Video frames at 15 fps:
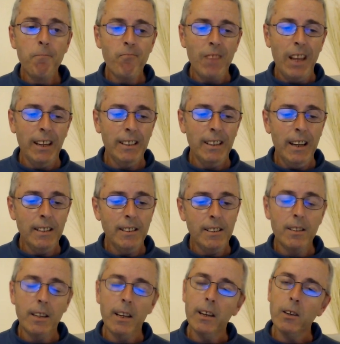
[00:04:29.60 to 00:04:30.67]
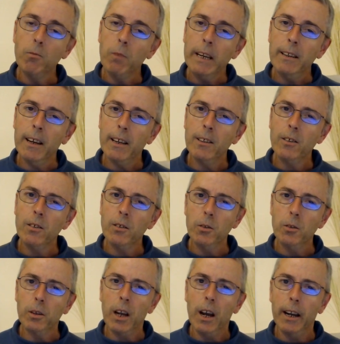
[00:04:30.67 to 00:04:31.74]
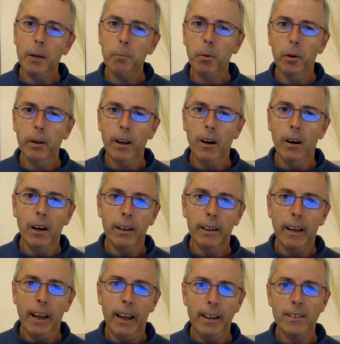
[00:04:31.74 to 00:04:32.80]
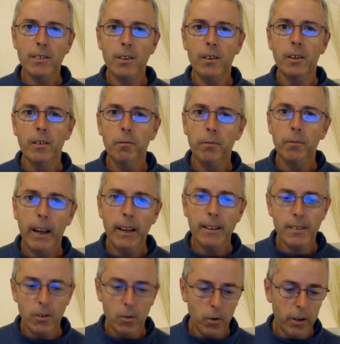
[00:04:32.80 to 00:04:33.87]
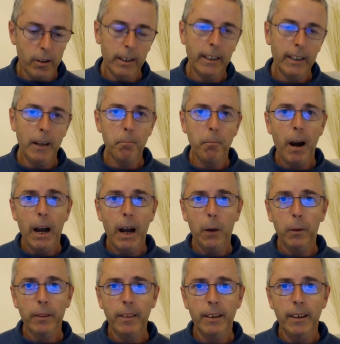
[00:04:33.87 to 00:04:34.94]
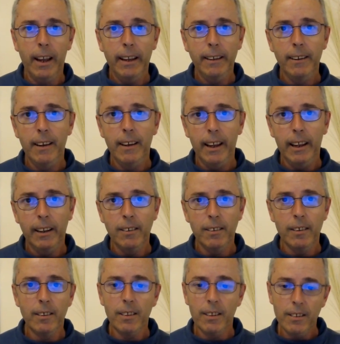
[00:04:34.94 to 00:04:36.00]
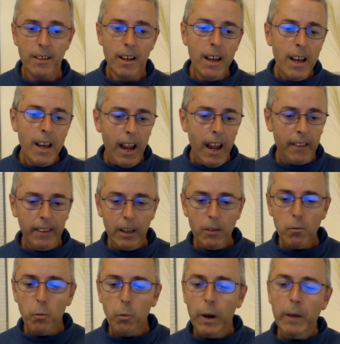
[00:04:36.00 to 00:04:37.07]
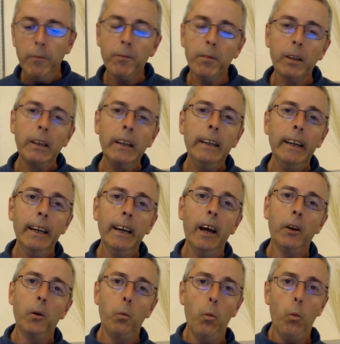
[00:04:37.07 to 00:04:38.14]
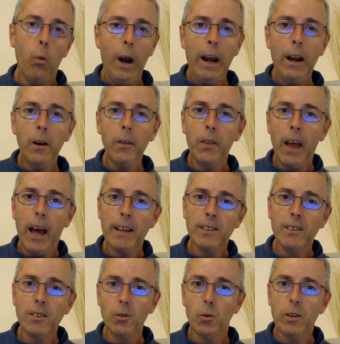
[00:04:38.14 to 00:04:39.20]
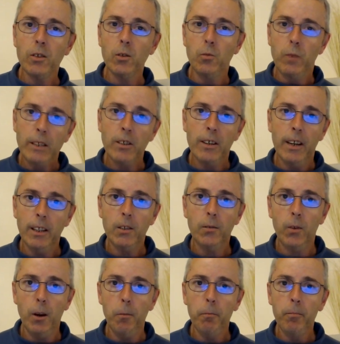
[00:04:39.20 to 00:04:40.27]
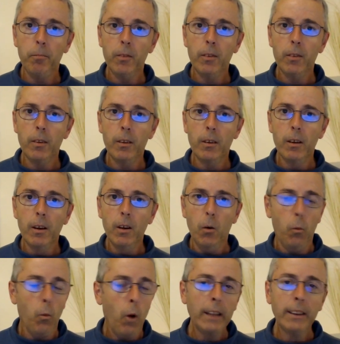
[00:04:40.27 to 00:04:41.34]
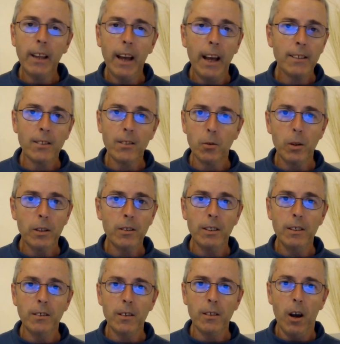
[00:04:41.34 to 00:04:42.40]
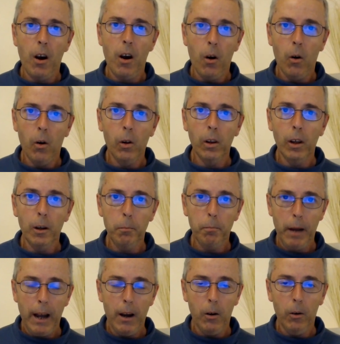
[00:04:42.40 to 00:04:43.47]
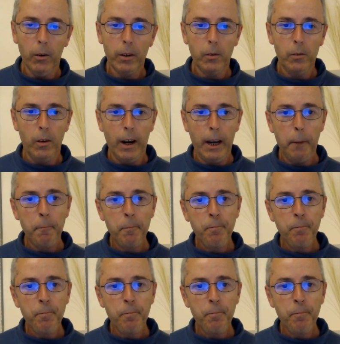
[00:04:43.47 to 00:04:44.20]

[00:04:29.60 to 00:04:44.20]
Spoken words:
And instead, we tend to kind of put on a certain face in order to get by with the day-to-day existence. And then we forget where that source originates from, what that source is all about, right?